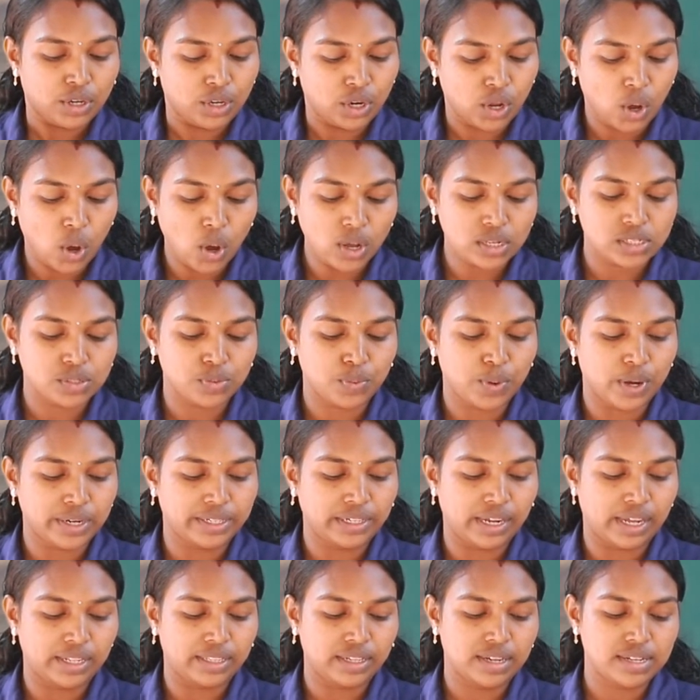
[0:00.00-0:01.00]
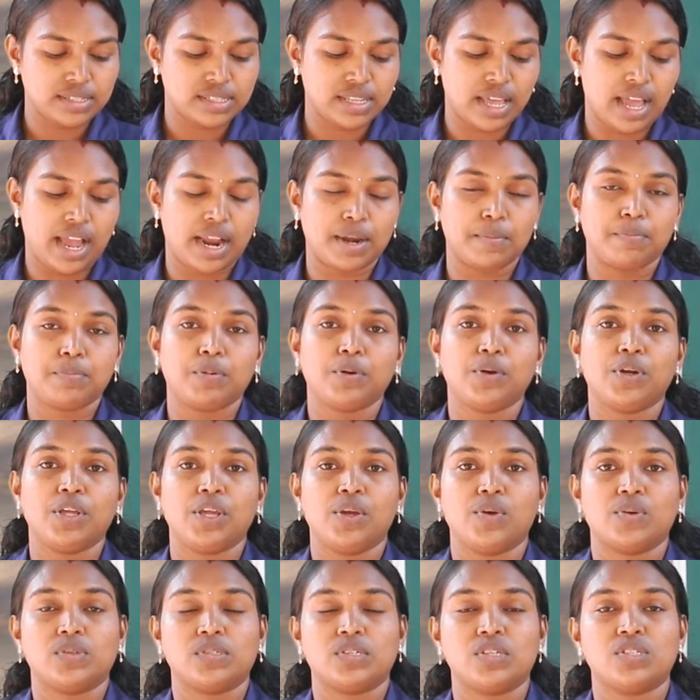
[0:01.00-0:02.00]
not what others had
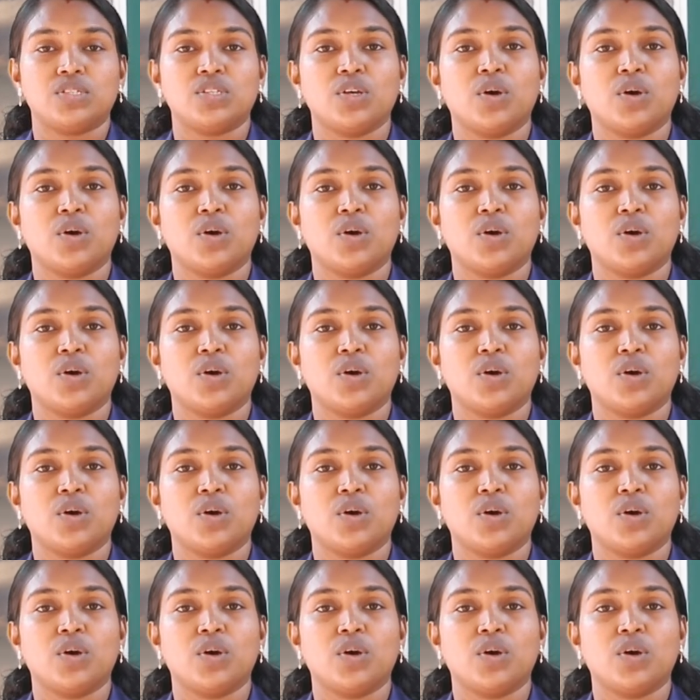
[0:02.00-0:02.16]
produced.